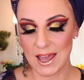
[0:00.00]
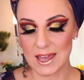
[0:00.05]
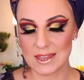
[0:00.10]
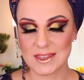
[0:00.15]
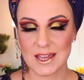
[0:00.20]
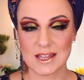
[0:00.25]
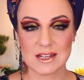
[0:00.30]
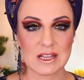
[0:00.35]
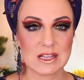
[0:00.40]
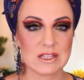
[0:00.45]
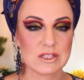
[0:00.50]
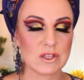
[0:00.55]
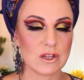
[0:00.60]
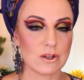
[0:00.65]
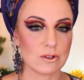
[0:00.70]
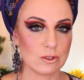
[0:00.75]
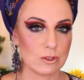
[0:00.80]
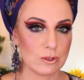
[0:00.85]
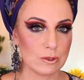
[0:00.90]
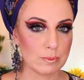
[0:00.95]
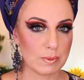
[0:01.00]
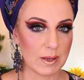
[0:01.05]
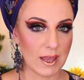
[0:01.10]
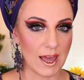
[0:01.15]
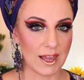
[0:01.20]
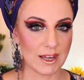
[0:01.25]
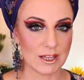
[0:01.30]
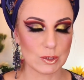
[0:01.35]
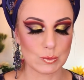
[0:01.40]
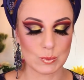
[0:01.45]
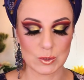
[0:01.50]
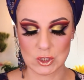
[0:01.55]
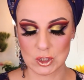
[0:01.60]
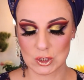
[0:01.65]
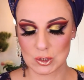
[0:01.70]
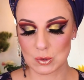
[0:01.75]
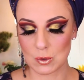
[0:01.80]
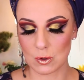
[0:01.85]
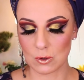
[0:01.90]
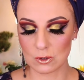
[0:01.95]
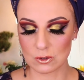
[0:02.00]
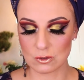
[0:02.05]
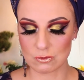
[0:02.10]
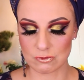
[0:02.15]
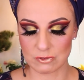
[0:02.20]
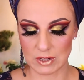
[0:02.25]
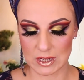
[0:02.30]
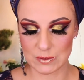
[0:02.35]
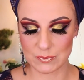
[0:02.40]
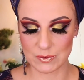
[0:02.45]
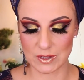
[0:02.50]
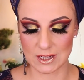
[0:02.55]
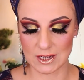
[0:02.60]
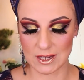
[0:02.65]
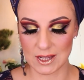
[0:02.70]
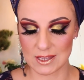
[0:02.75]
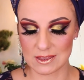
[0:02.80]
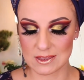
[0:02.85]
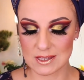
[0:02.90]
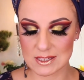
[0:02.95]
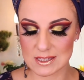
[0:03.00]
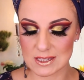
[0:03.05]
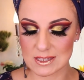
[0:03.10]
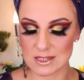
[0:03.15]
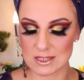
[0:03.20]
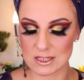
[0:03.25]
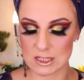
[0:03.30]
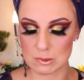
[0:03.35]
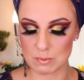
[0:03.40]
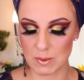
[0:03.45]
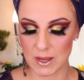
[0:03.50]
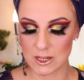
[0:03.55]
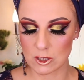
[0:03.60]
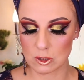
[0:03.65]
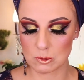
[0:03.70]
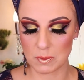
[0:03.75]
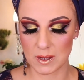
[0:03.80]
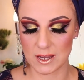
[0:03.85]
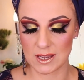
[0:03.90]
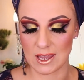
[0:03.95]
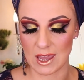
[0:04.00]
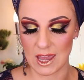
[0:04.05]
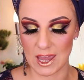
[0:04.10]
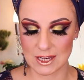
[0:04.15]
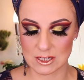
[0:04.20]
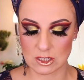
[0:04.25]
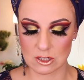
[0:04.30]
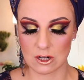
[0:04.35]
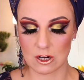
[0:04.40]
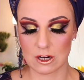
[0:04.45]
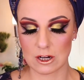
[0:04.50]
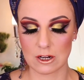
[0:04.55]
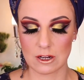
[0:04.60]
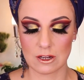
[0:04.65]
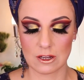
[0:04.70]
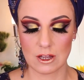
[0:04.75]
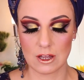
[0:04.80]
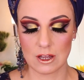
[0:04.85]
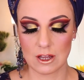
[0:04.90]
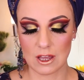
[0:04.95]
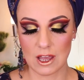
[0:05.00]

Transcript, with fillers: and that is their new palette, which is called Raven, and this is inspired by Edgar